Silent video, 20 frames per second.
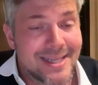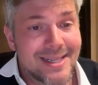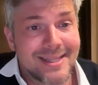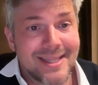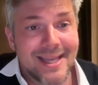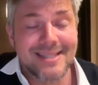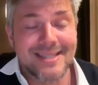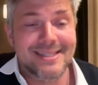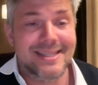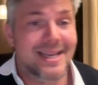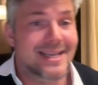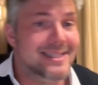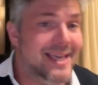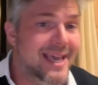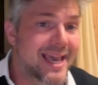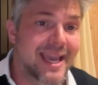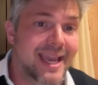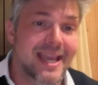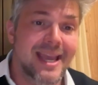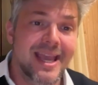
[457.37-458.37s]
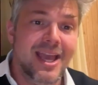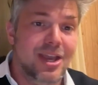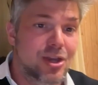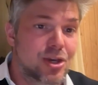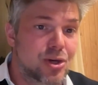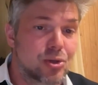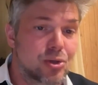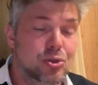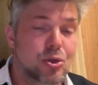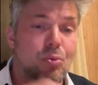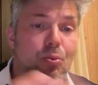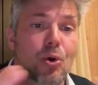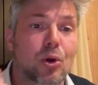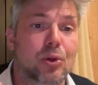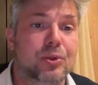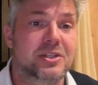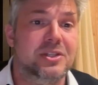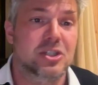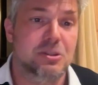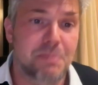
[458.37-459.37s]
that says, hey, the
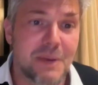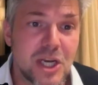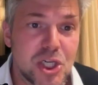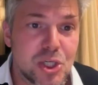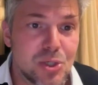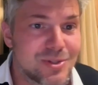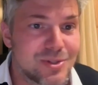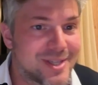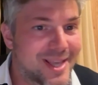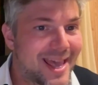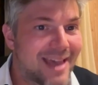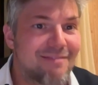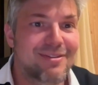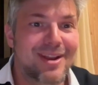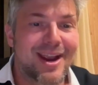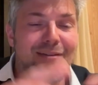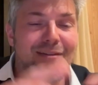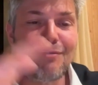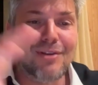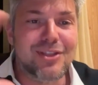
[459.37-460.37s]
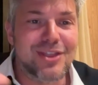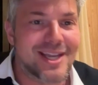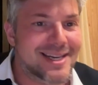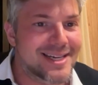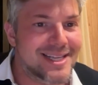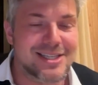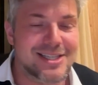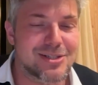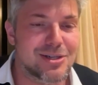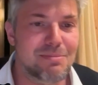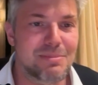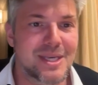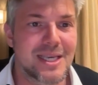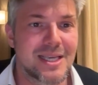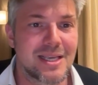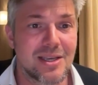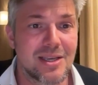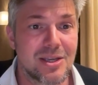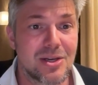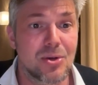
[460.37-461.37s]
world is spatial, so everything needs to
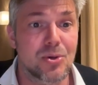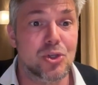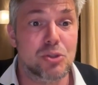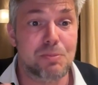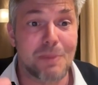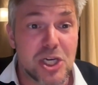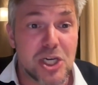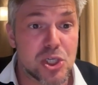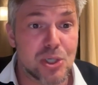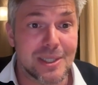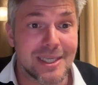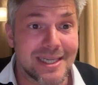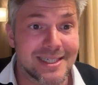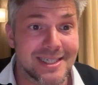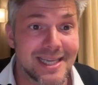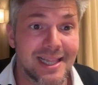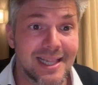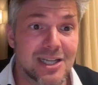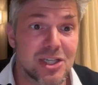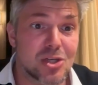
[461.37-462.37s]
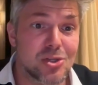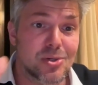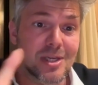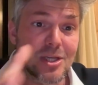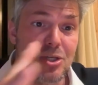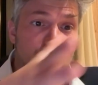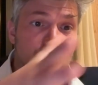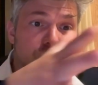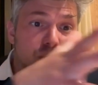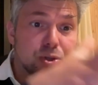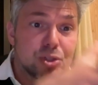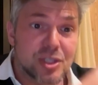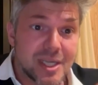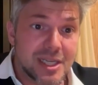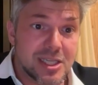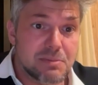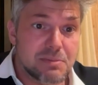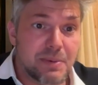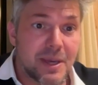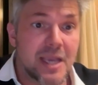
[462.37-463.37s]
be spatially intelligent. You need to
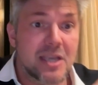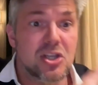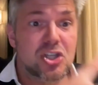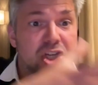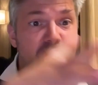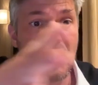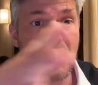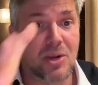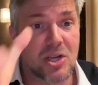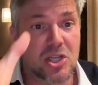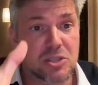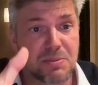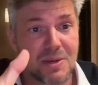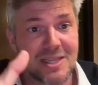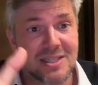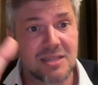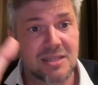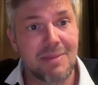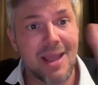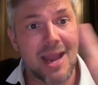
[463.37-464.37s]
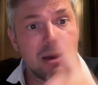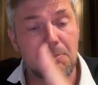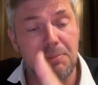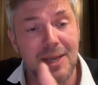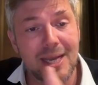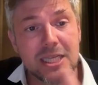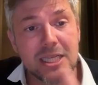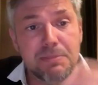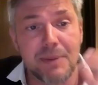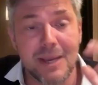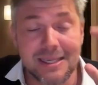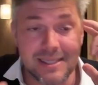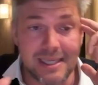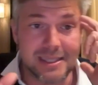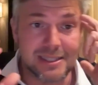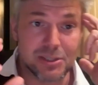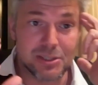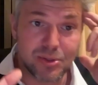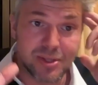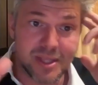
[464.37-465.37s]
understand space, generate space, and manipulate space.
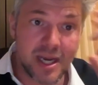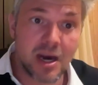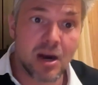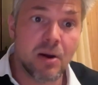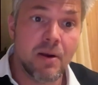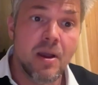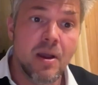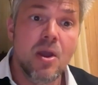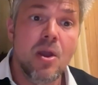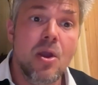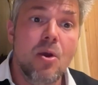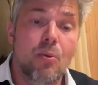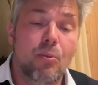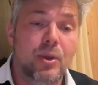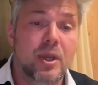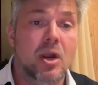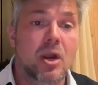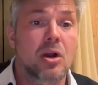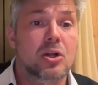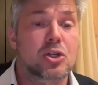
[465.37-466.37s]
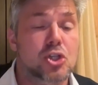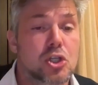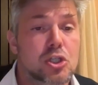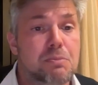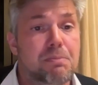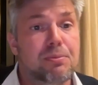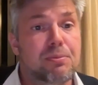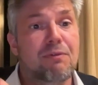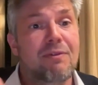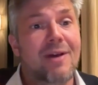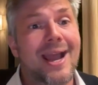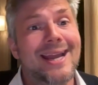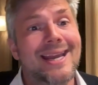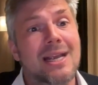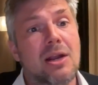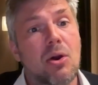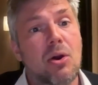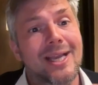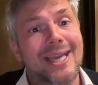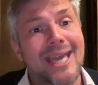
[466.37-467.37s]
And so there we are just
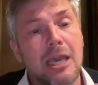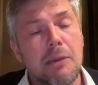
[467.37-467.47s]
providing our